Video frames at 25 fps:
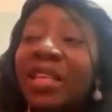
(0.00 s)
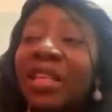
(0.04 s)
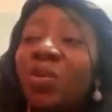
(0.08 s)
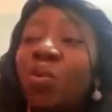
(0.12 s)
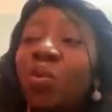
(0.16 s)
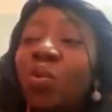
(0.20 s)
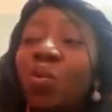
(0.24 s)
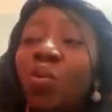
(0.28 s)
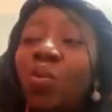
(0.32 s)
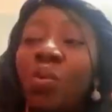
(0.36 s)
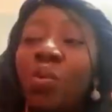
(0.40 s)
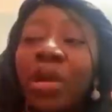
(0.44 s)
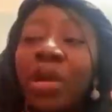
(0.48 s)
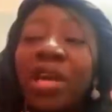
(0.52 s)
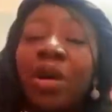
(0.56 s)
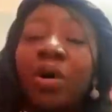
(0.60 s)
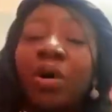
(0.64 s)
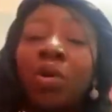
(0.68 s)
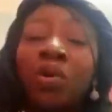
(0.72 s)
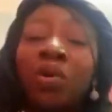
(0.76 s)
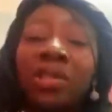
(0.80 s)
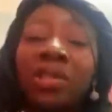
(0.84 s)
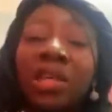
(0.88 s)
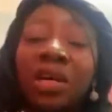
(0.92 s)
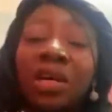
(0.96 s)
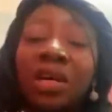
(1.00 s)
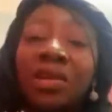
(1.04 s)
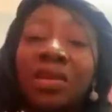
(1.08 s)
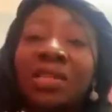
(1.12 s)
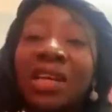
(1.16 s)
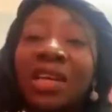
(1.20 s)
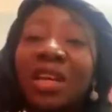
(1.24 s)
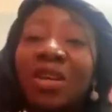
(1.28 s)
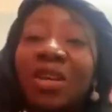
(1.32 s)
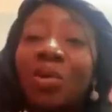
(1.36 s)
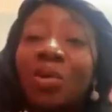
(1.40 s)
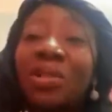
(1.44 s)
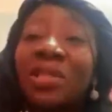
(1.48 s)
said, we old
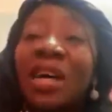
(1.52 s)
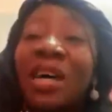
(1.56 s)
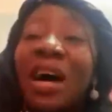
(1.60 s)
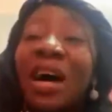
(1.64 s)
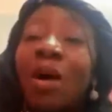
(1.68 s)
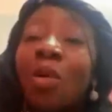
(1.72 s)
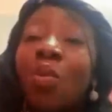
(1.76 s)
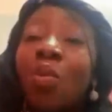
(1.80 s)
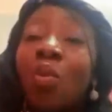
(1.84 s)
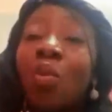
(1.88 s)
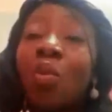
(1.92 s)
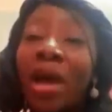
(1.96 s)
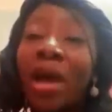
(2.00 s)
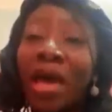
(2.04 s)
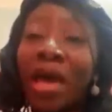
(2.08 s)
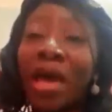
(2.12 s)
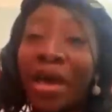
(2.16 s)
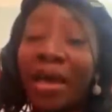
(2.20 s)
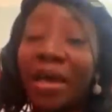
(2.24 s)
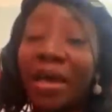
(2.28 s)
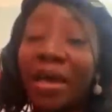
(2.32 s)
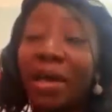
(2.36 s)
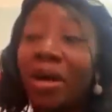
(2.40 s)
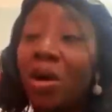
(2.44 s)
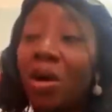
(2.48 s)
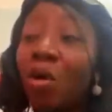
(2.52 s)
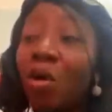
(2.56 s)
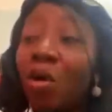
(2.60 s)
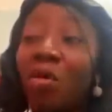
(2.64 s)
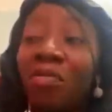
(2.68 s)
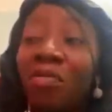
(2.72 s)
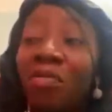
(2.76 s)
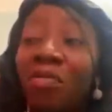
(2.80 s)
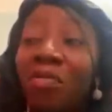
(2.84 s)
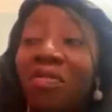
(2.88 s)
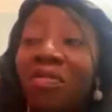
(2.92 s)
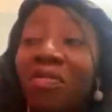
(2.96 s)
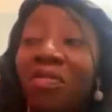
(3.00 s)
are not aware
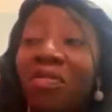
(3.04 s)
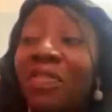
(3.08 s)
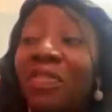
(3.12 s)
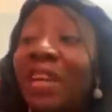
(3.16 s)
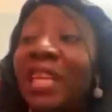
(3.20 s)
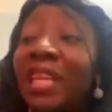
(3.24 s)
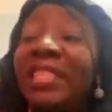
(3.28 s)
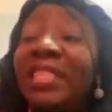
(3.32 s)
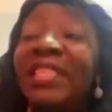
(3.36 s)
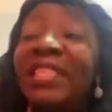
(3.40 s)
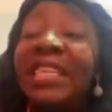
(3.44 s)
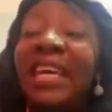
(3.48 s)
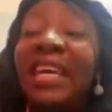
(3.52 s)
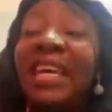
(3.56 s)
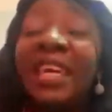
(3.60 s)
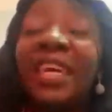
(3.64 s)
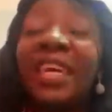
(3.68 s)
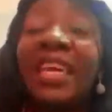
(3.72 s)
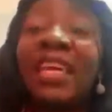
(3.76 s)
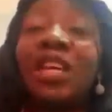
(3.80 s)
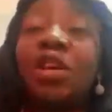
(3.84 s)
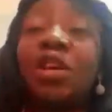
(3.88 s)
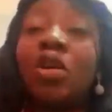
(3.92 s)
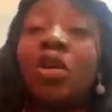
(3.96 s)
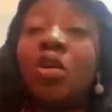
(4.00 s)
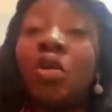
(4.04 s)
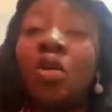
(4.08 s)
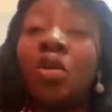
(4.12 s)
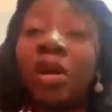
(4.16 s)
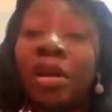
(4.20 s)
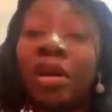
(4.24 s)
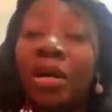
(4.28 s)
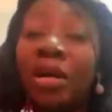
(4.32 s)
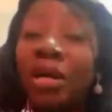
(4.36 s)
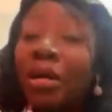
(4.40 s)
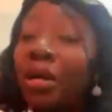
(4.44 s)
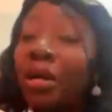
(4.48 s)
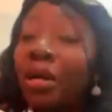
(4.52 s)
of a decade long
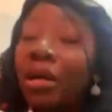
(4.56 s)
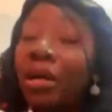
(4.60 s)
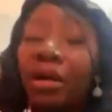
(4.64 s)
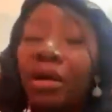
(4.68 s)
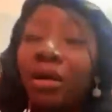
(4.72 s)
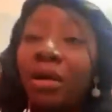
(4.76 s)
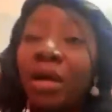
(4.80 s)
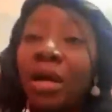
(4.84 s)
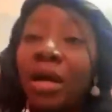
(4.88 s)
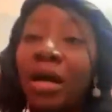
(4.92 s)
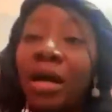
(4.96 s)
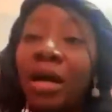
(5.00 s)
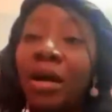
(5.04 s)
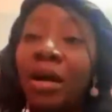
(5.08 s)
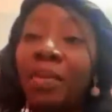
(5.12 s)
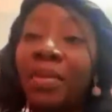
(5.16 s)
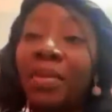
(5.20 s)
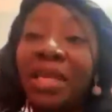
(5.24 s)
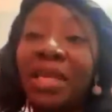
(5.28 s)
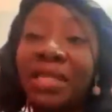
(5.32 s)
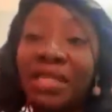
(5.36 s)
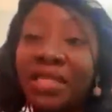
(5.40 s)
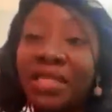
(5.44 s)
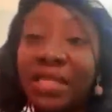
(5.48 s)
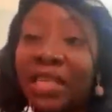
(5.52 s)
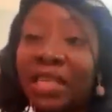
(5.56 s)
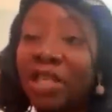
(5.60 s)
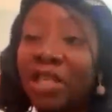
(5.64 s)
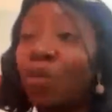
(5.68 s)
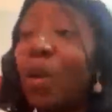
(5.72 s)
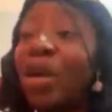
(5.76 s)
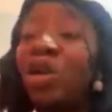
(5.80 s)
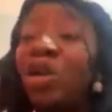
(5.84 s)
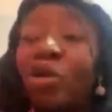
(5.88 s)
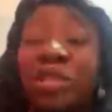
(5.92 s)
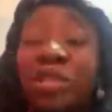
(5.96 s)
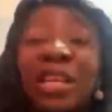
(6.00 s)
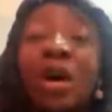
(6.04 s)
um, incident. We're
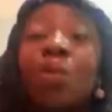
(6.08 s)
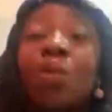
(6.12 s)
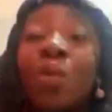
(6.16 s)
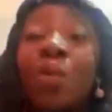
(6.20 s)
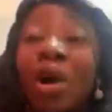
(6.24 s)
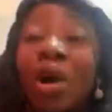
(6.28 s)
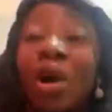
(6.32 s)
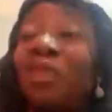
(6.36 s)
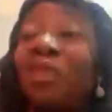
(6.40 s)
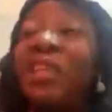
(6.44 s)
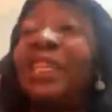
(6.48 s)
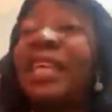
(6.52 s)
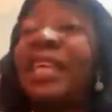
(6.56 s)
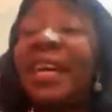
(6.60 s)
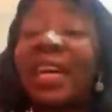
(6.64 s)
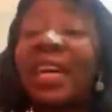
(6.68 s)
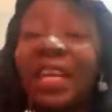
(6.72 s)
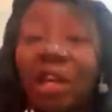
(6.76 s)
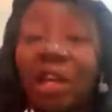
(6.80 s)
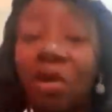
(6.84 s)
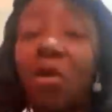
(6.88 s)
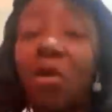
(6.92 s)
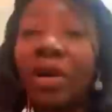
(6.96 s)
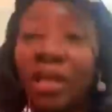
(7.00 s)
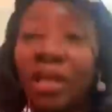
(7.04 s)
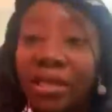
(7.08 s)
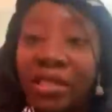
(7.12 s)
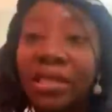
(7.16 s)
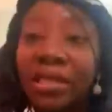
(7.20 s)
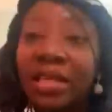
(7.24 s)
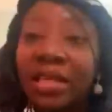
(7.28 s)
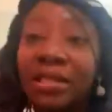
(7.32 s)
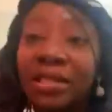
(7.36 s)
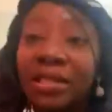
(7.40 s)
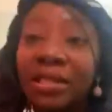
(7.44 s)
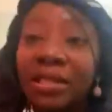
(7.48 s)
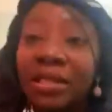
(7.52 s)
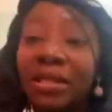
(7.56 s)
not aware of a decade long incident.
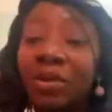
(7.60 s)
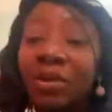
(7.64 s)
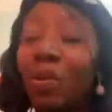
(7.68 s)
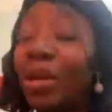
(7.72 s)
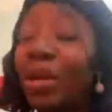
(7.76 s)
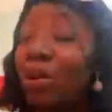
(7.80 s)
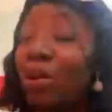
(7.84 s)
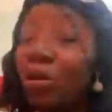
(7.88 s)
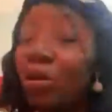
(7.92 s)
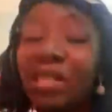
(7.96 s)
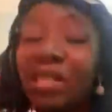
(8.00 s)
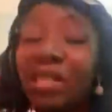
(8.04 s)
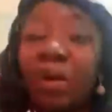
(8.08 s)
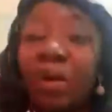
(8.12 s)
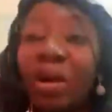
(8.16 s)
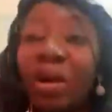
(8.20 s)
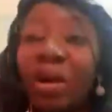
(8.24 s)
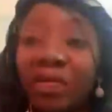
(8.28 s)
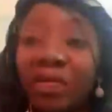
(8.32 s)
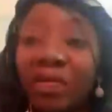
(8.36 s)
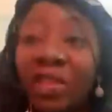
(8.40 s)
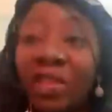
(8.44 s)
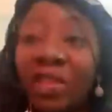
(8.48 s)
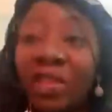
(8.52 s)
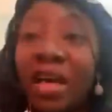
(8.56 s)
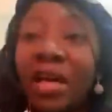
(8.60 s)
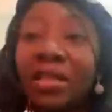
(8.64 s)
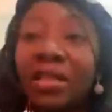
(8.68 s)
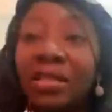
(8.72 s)
We're not aware of that.